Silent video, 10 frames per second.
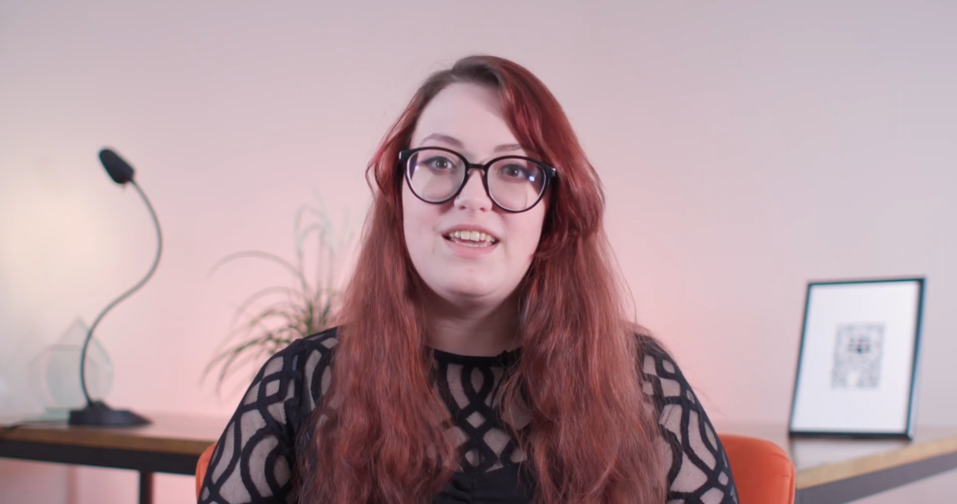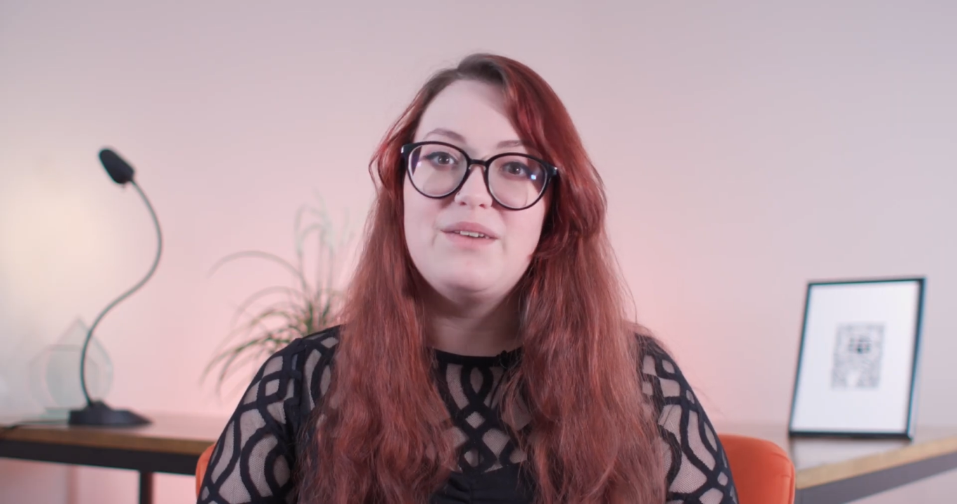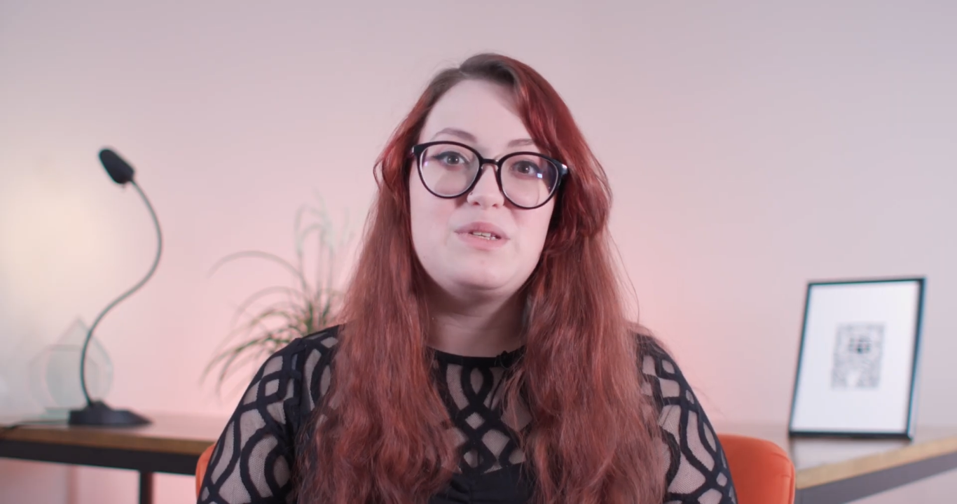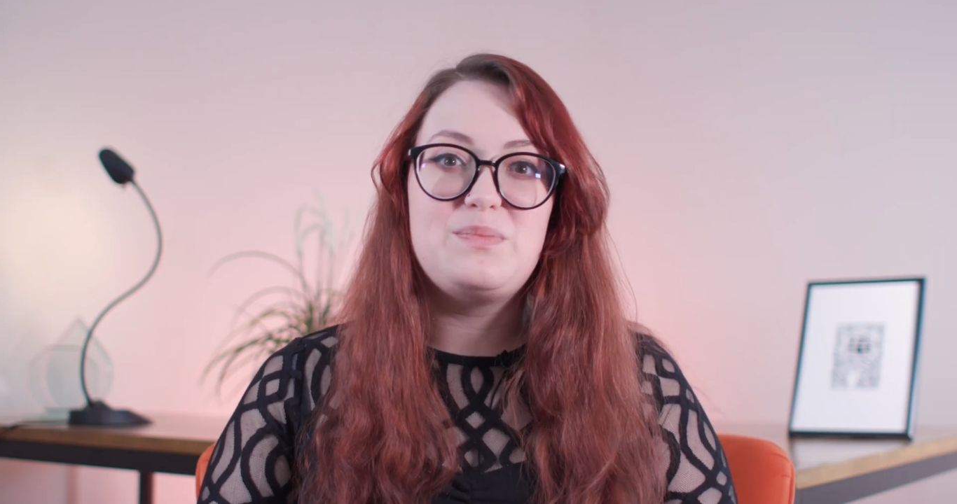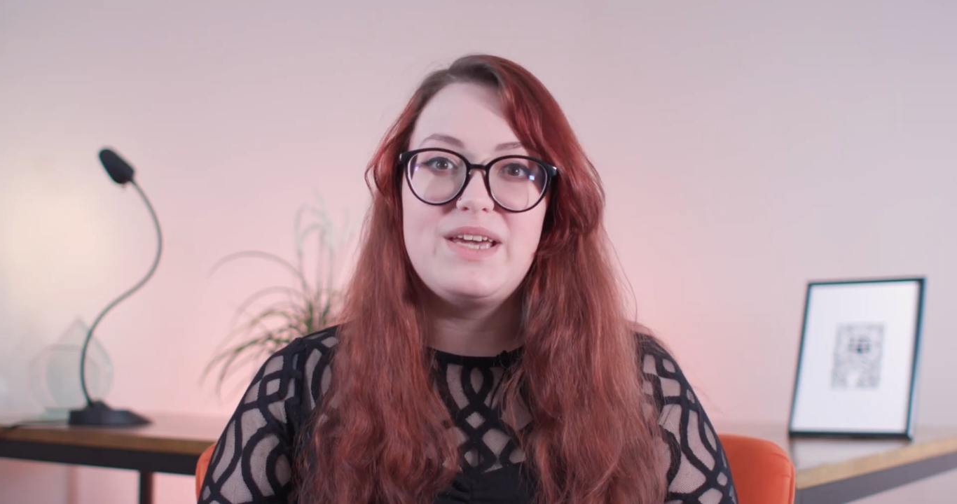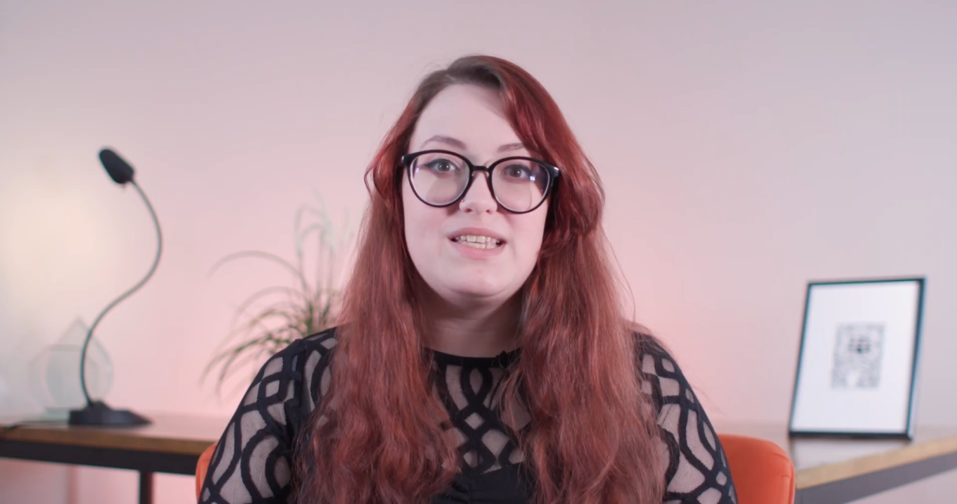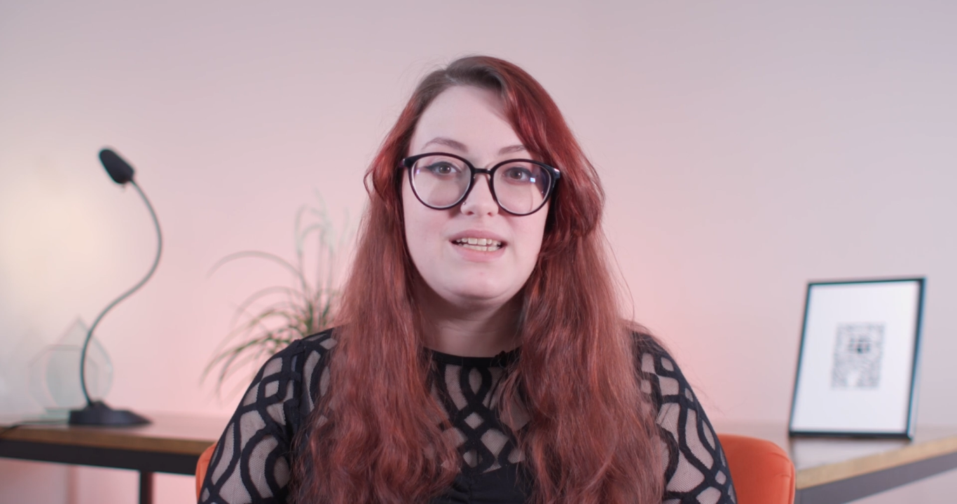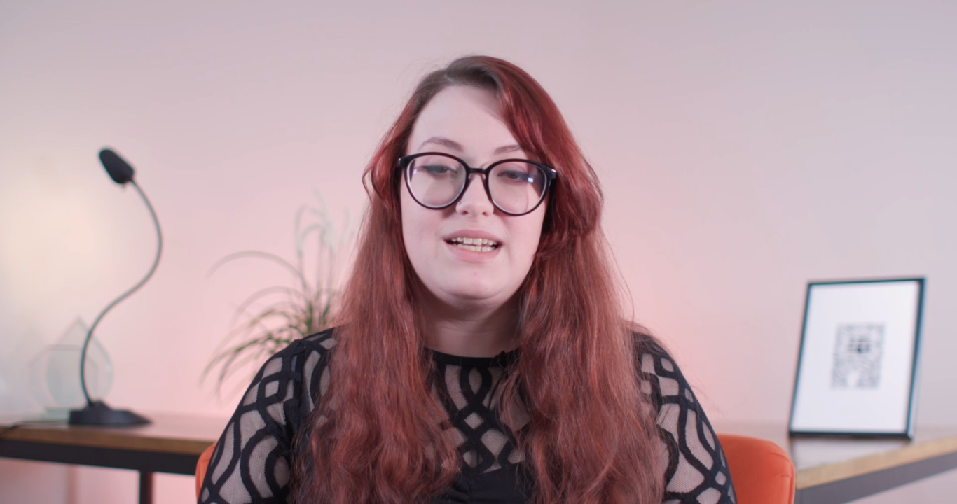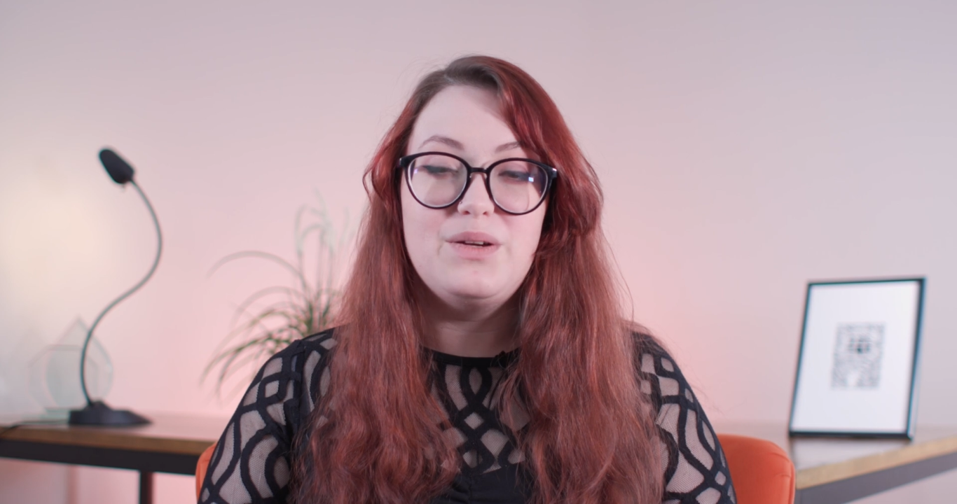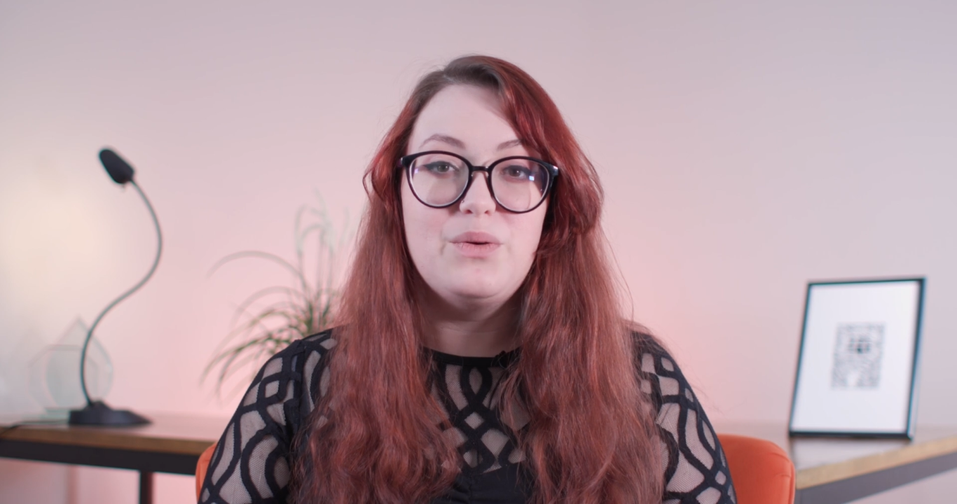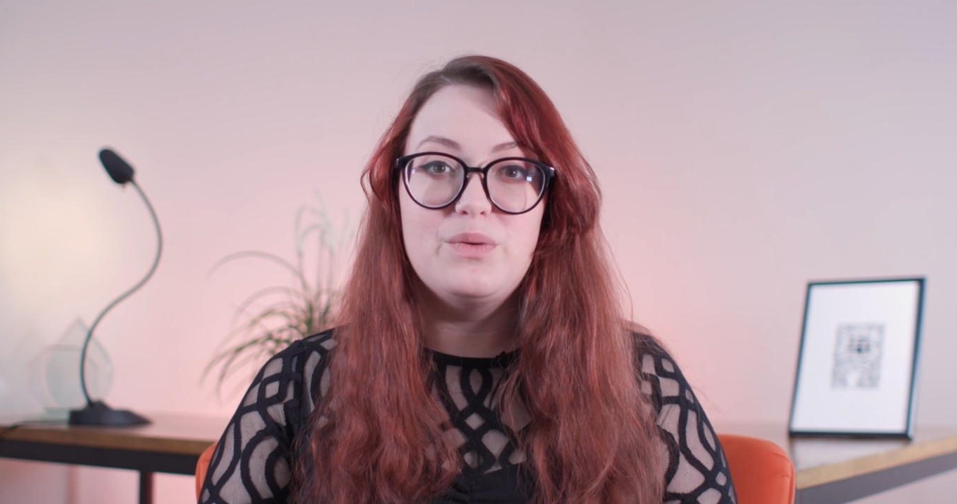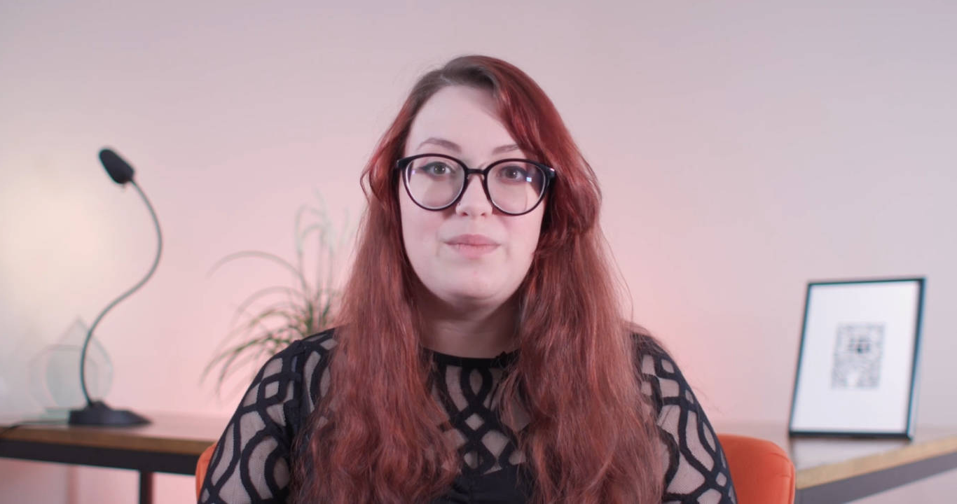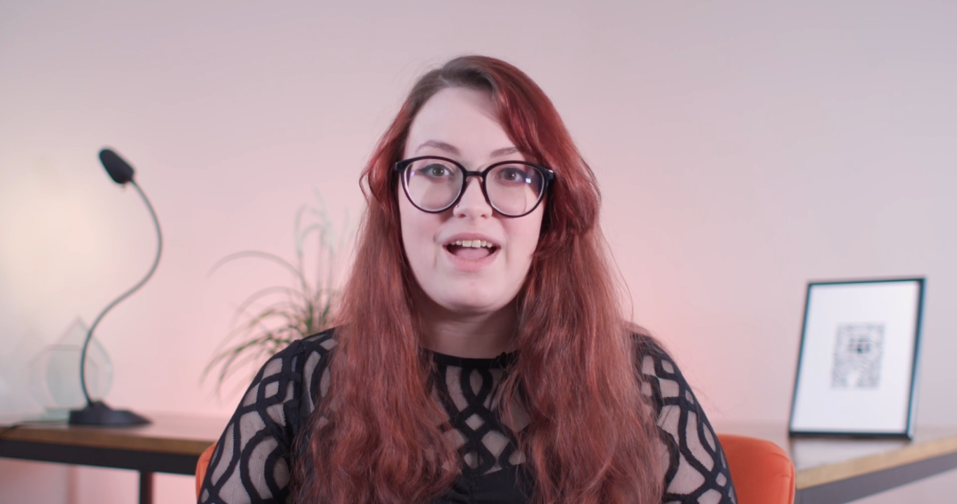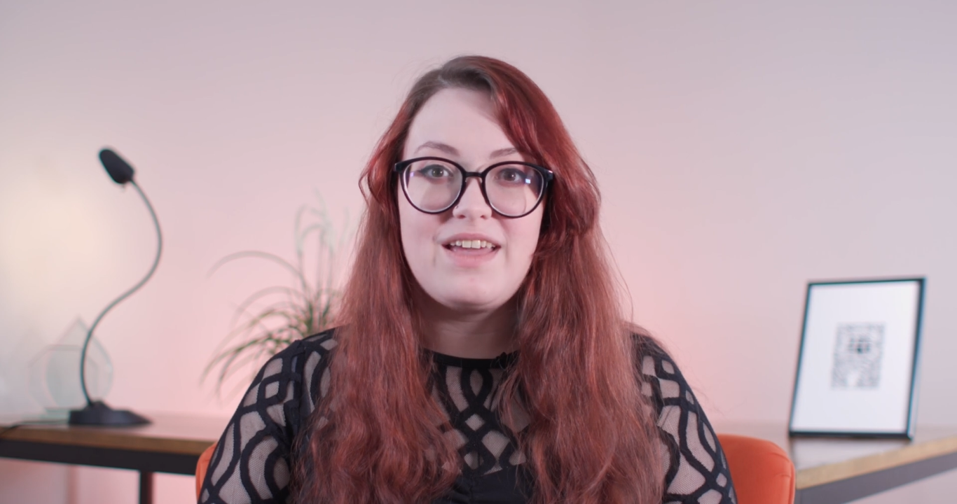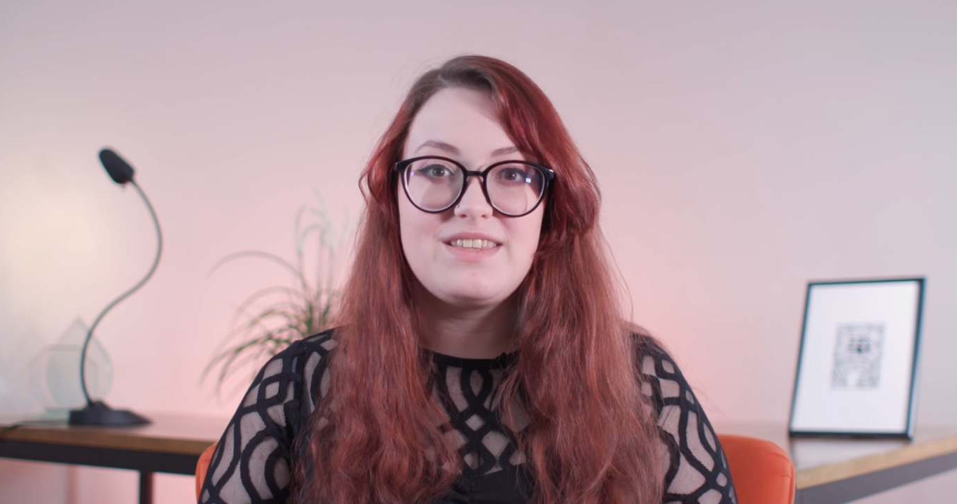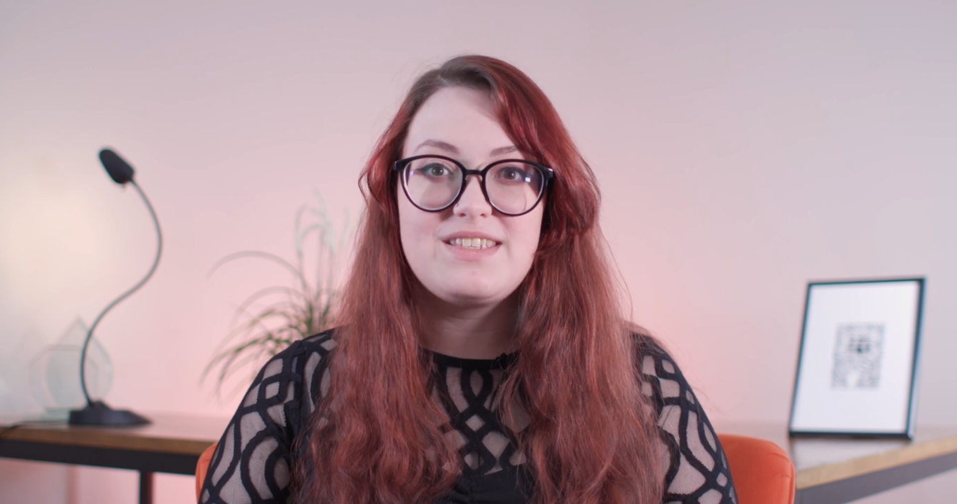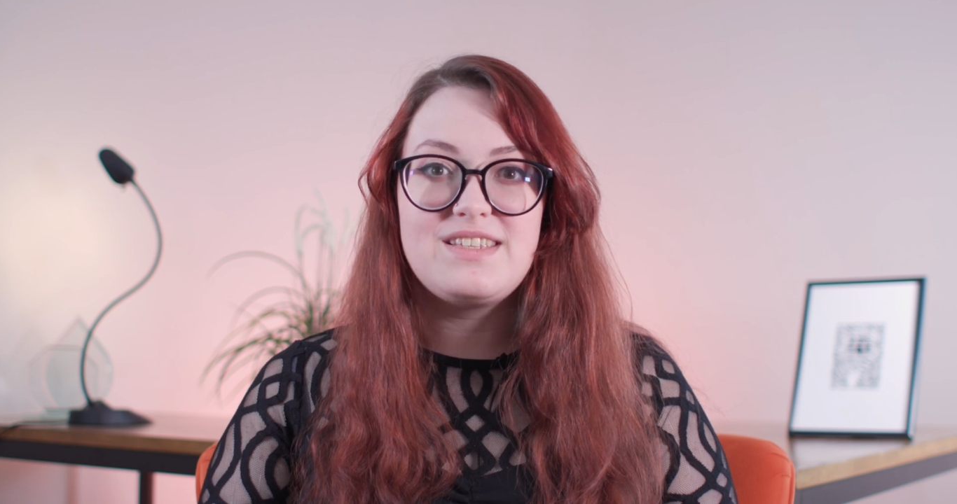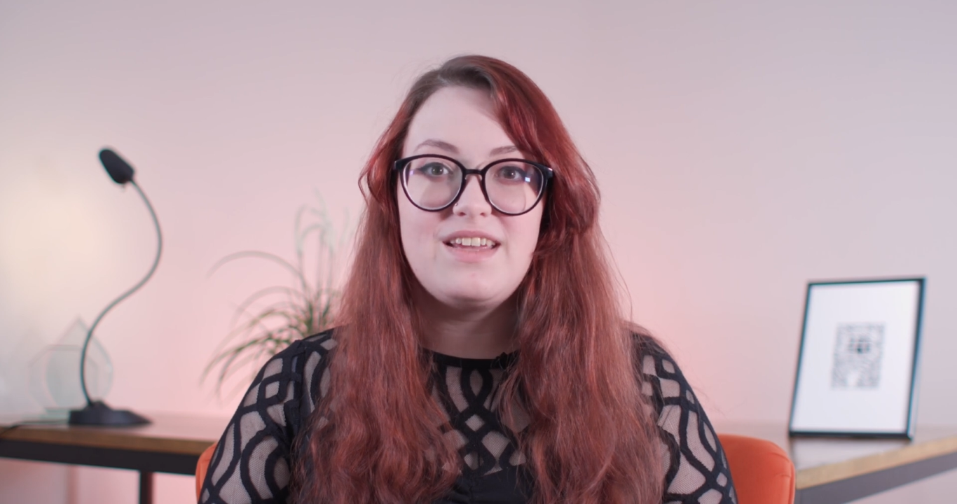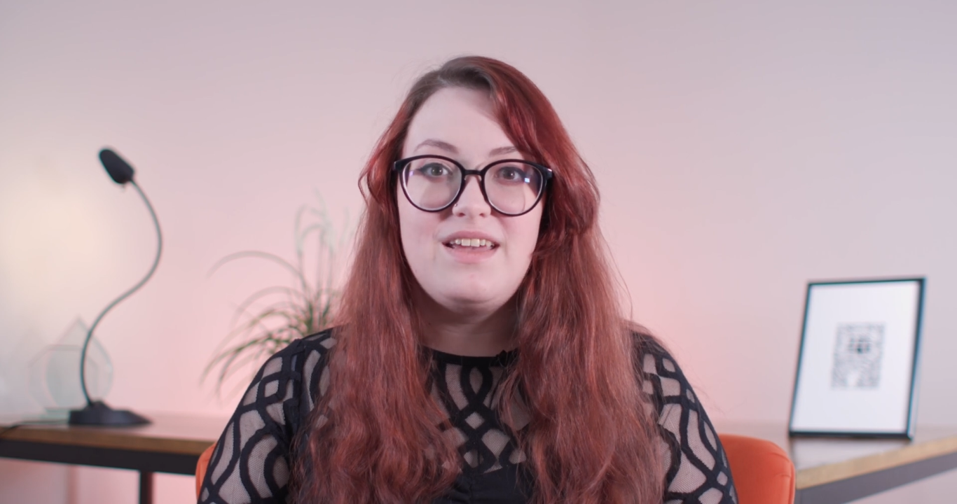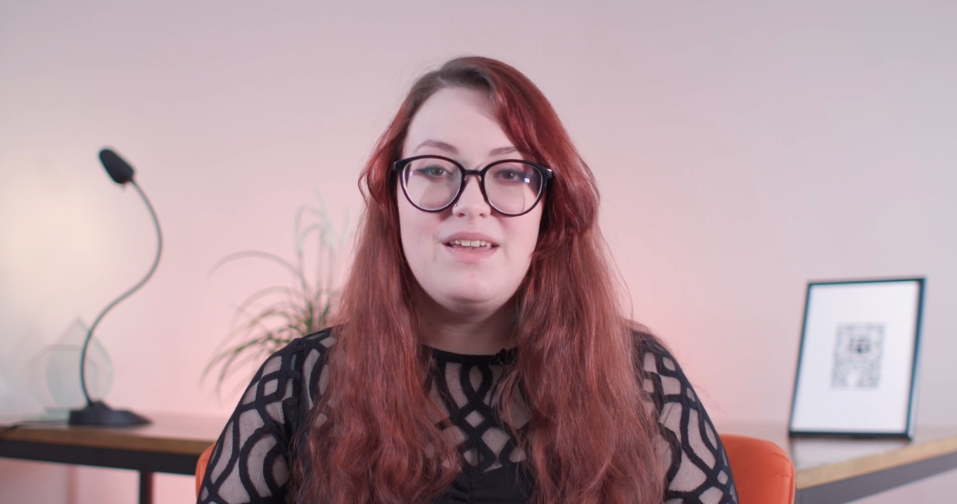It was basically all maths,